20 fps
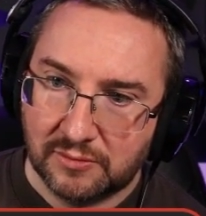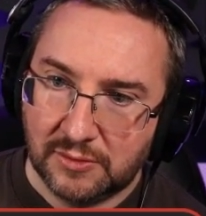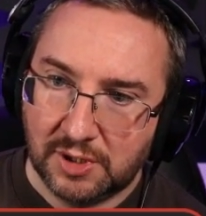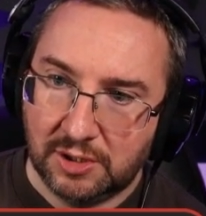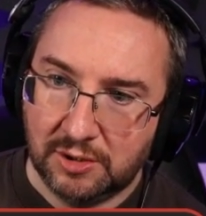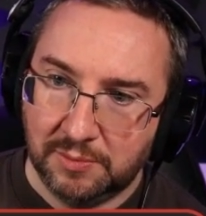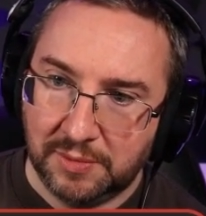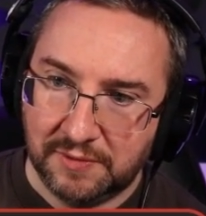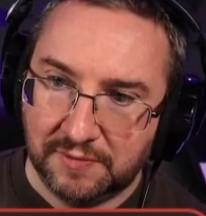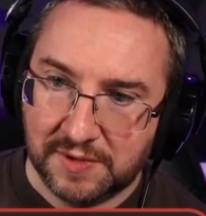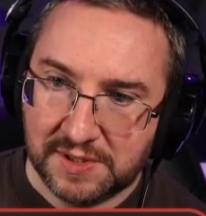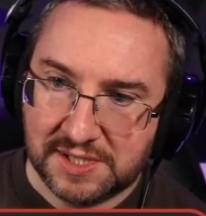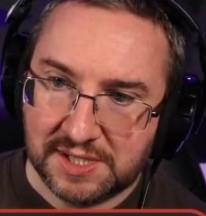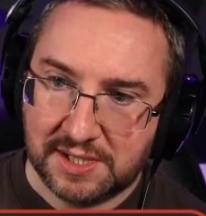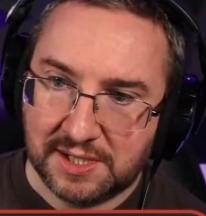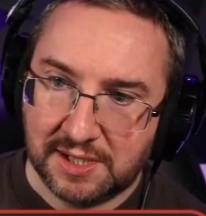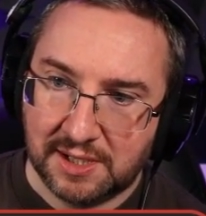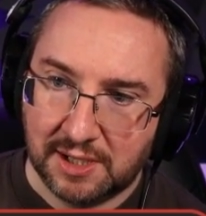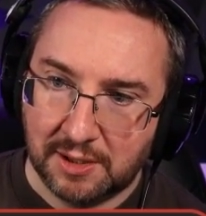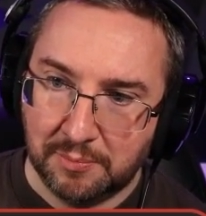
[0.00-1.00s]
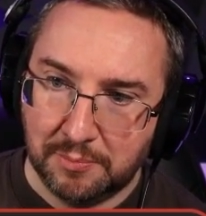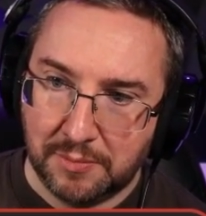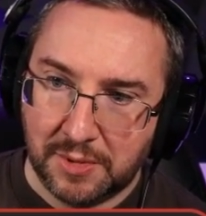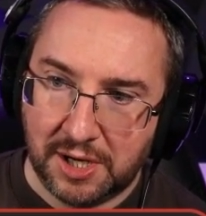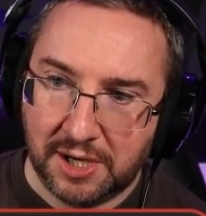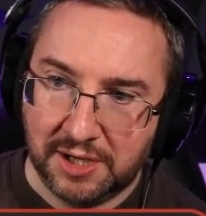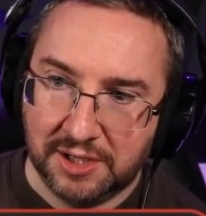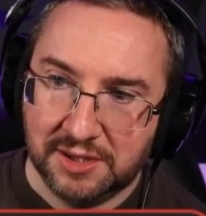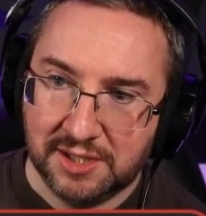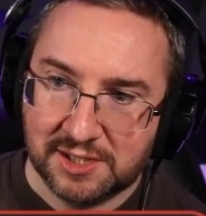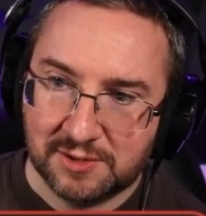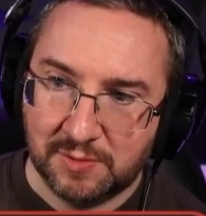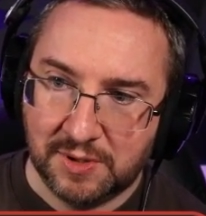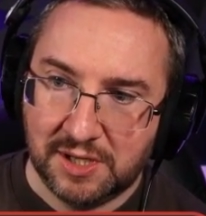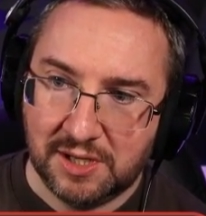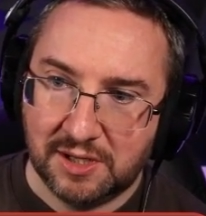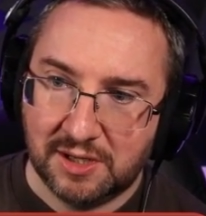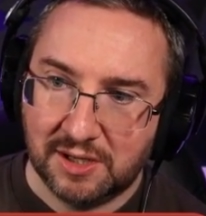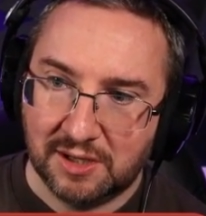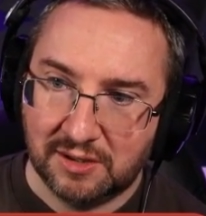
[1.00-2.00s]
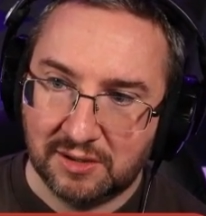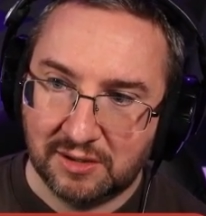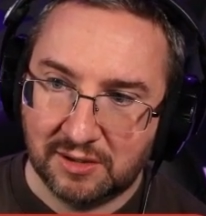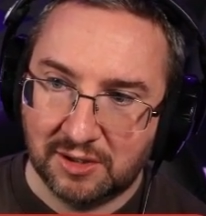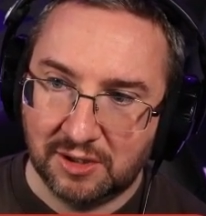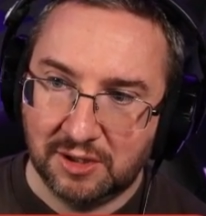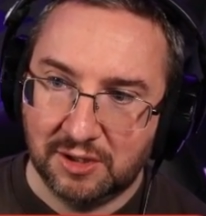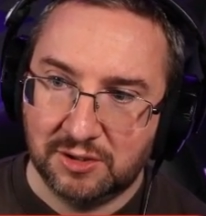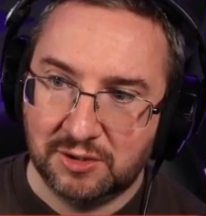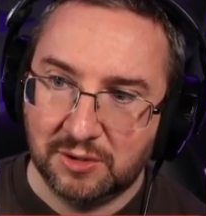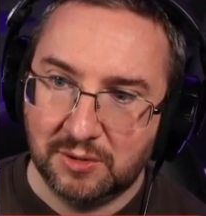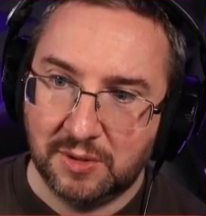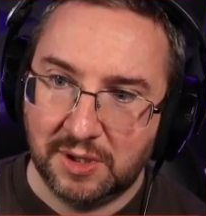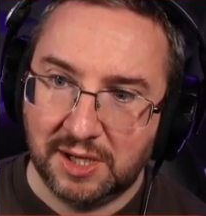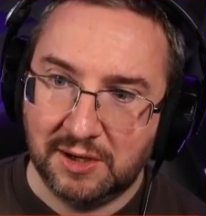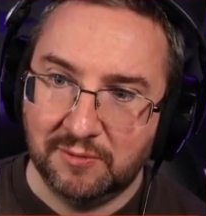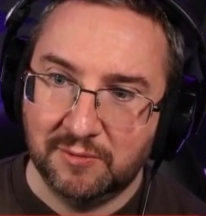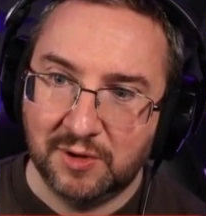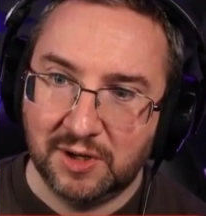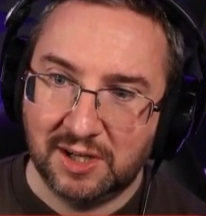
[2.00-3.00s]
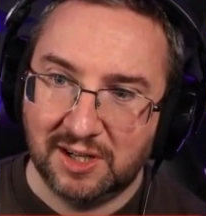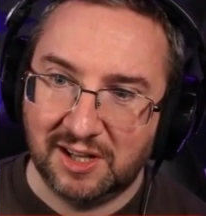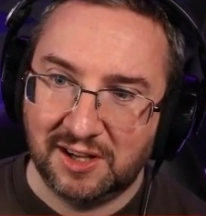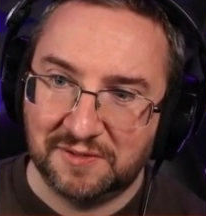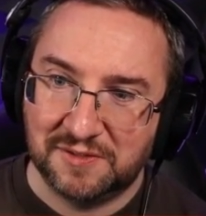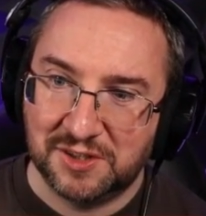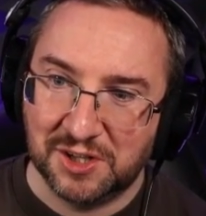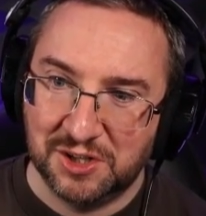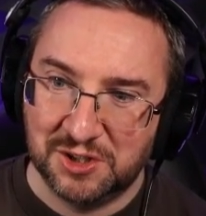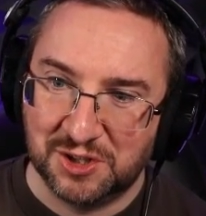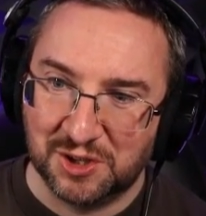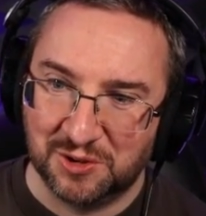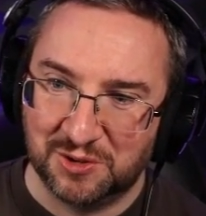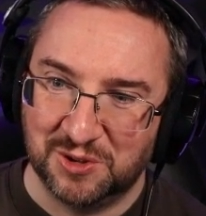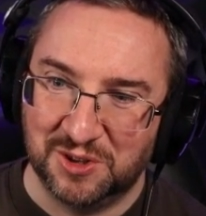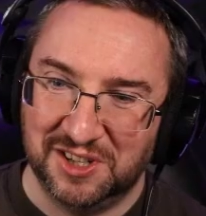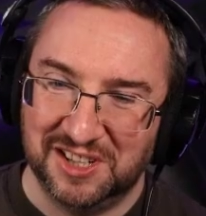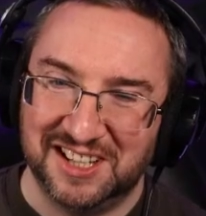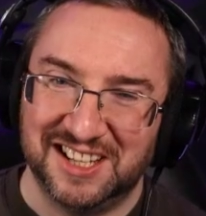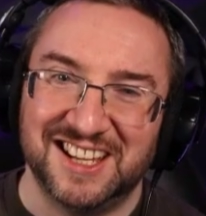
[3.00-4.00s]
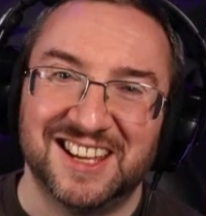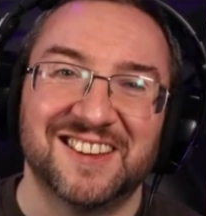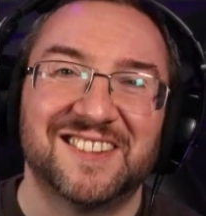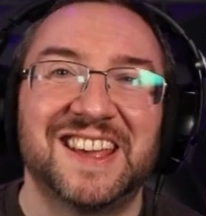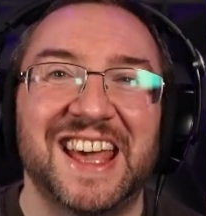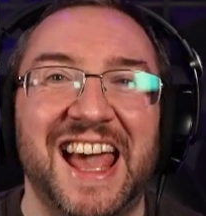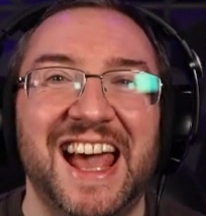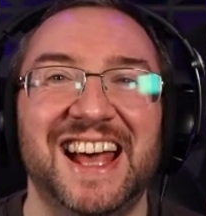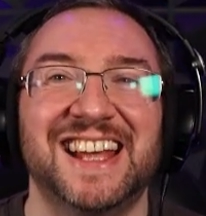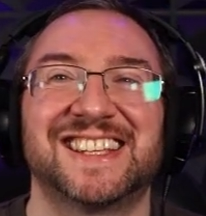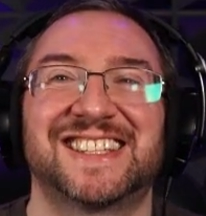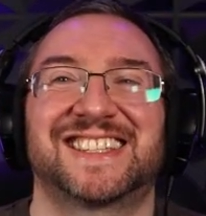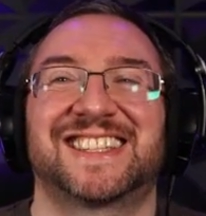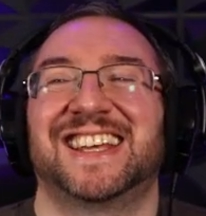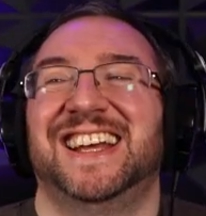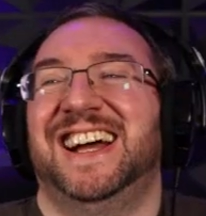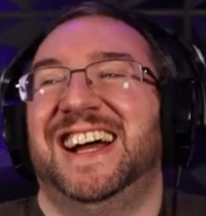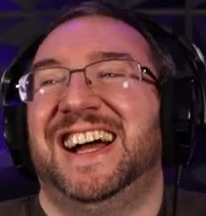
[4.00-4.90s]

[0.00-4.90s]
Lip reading: You'll be visiting a mine this week. Gonna do in real life dungeon crawling, you guess.